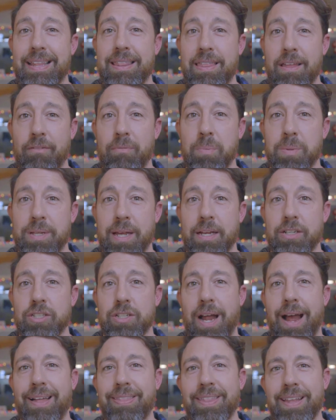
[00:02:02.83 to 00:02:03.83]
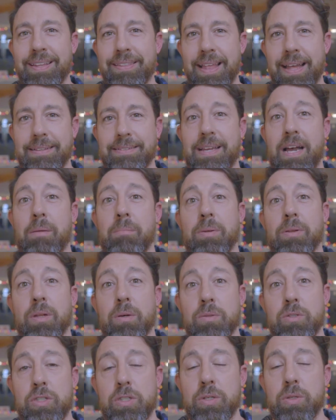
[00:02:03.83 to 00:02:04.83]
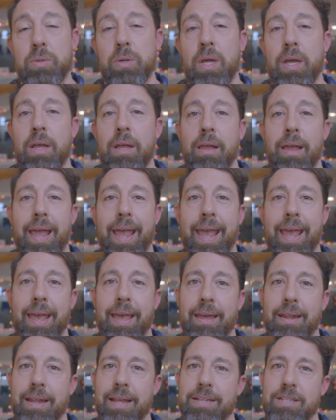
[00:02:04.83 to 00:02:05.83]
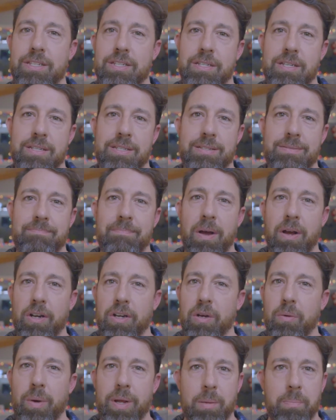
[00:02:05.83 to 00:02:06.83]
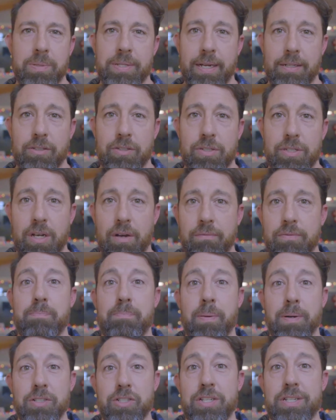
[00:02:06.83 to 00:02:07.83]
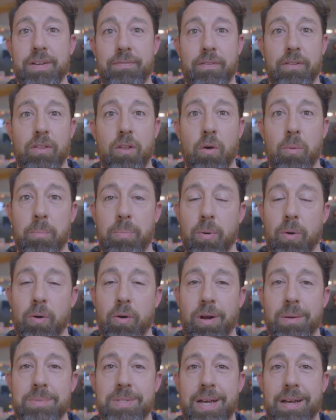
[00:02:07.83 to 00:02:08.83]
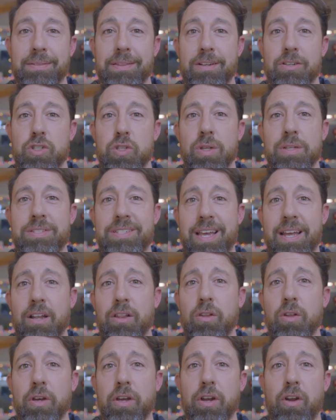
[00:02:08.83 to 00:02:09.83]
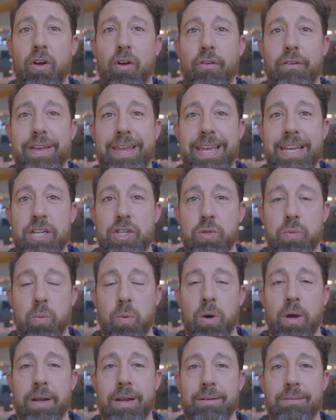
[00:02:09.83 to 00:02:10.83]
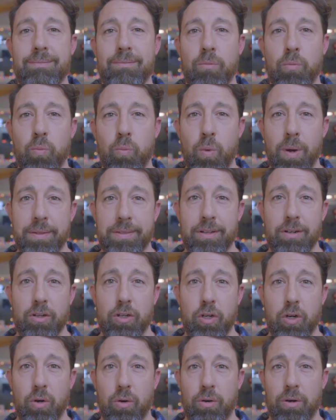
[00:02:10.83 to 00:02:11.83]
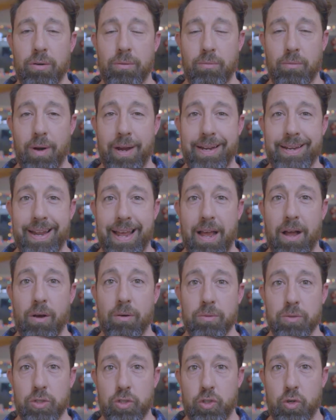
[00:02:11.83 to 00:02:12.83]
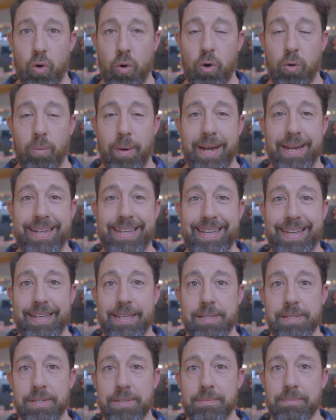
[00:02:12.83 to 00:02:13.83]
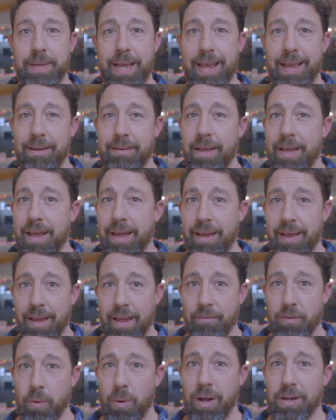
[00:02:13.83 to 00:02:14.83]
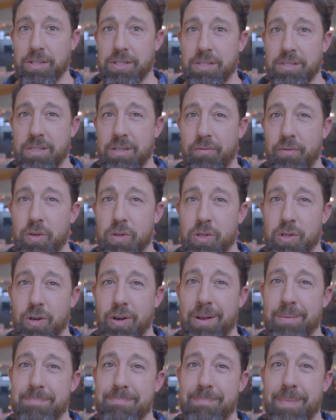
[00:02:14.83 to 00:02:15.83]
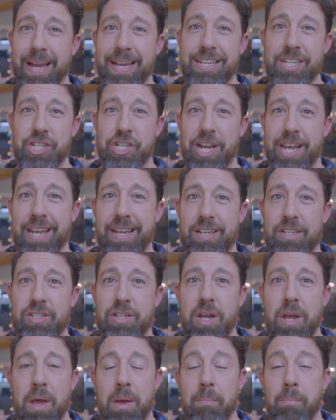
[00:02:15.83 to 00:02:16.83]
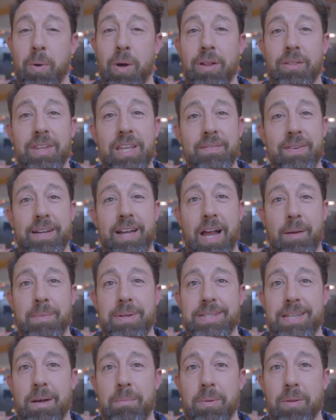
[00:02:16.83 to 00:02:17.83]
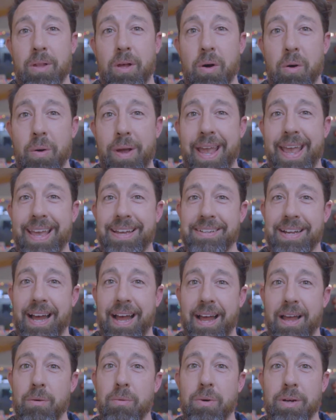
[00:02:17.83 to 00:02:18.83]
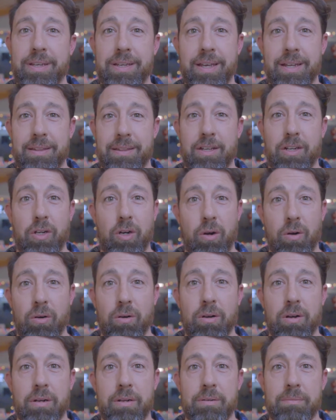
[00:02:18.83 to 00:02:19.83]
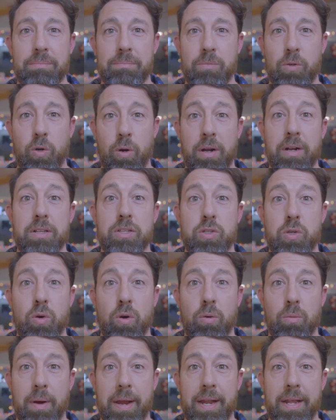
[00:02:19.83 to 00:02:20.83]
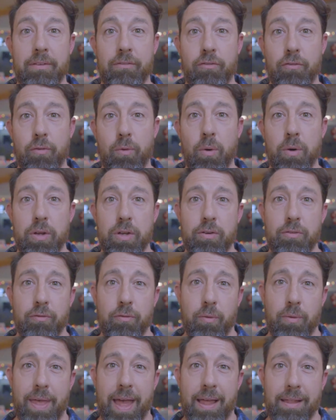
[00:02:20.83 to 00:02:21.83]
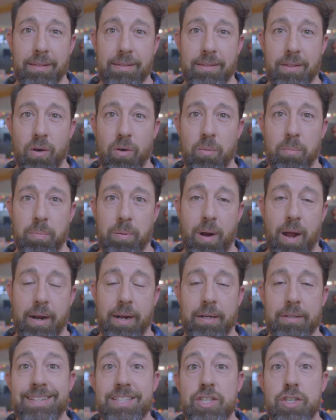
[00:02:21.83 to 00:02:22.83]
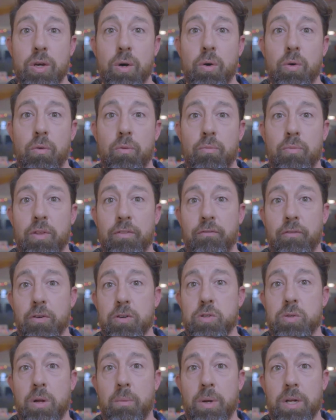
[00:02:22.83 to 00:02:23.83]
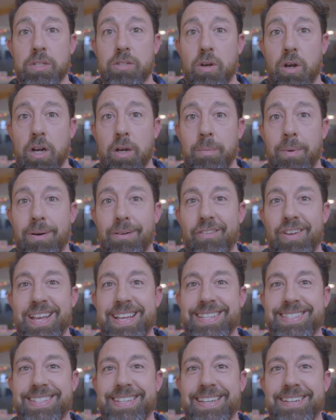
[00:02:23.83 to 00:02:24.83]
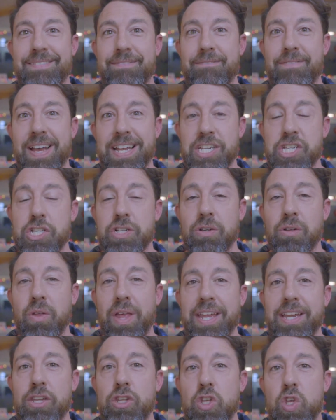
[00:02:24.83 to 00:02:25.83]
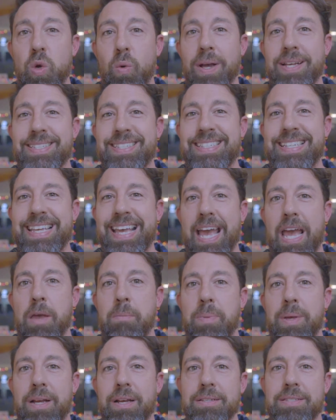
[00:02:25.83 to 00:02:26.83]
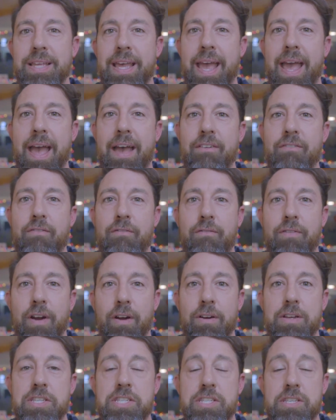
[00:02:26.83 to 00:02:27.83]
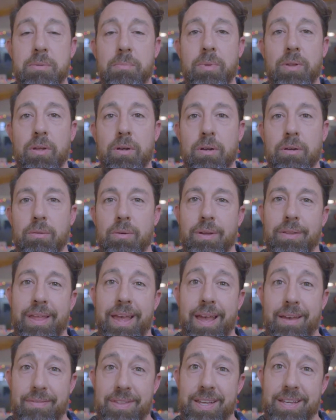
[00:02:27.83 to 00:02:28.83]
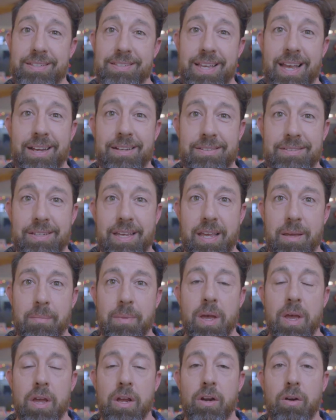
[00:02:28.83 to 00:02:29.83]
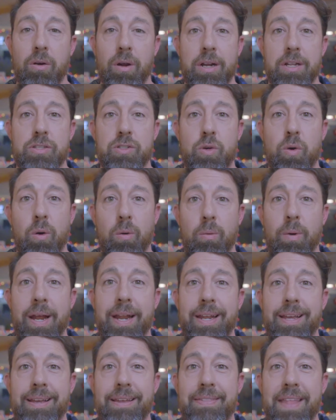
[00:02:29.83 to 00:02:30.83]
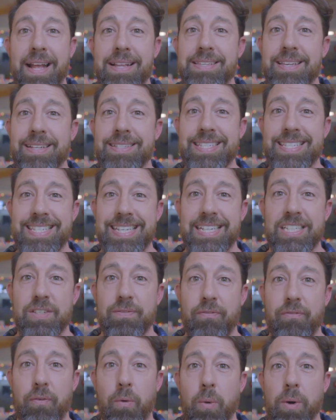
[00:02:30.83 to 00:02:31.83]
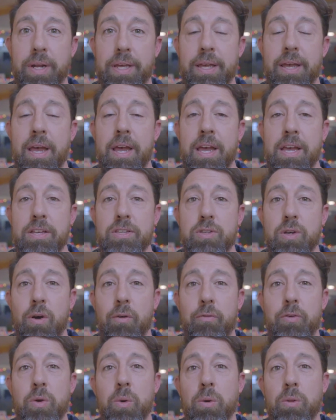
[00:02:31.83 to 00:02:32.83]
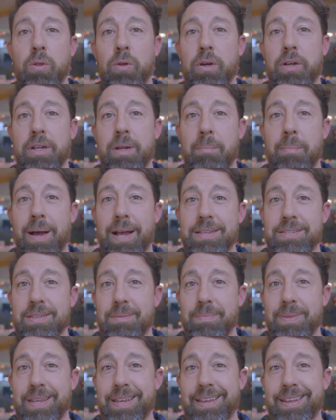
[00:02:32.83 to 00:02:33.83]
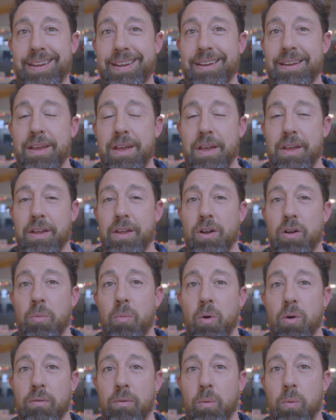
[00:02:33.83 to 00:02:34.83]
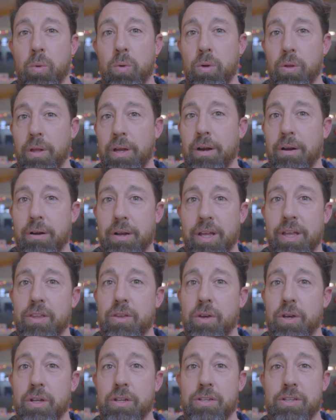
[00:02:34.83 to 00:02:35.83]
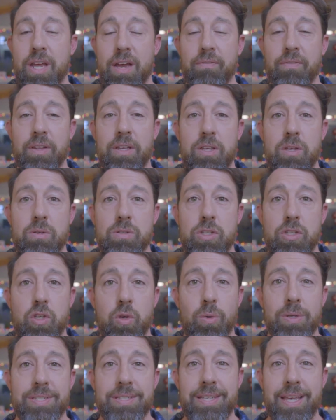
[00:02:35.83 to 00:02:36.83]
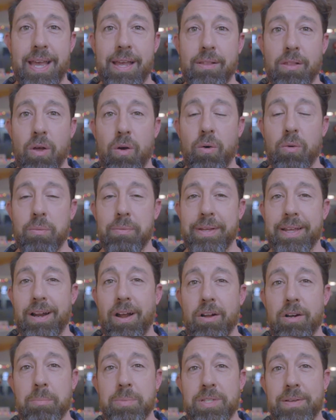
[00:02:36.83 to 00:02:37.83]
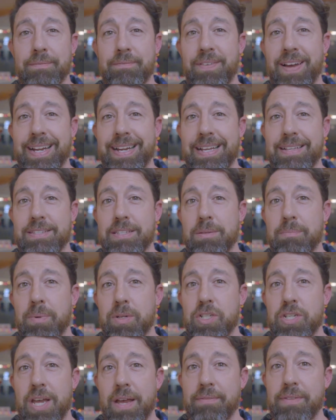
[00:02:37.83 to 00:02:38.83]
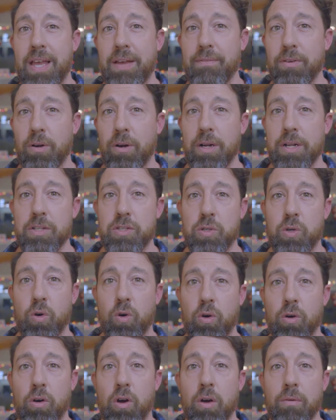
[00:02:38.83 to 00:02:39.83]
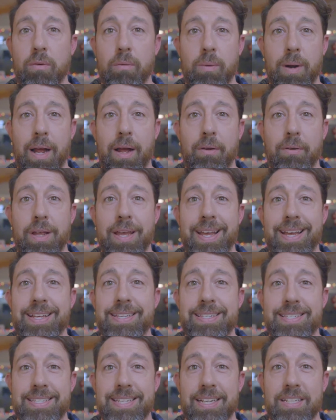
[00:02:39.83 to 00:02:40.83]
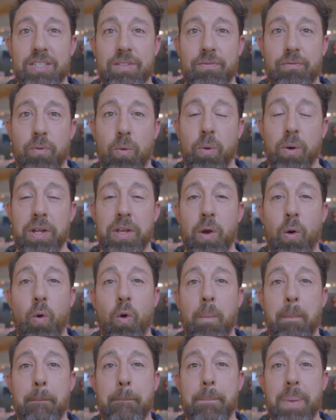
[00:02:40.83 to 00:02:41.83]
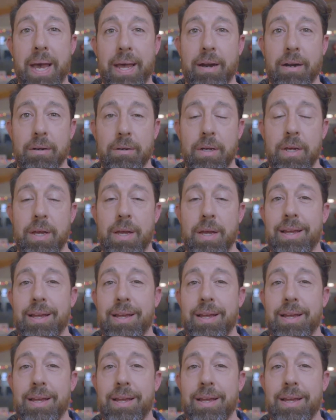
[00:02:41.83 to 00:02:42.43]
theft protection, I'll link that down below too. And it's just a good way to protect yourself. A bunch of different loan programs out there. So let's kind of look at each one and what their current right now score rating is. And if you're watching this in the future, it might change, but leave a comment down below and I will get the current credit score rating for you for that loan product. So the first one I want to talk about is conventional and USDA, because they have very similar, well, they have the exact same credit score rating, and that's at 640. So if you were looking to buy something in more of a rural area, you could definitely use a USDA loan and get 100% financing, but you have to have a credit score of around 640 or better.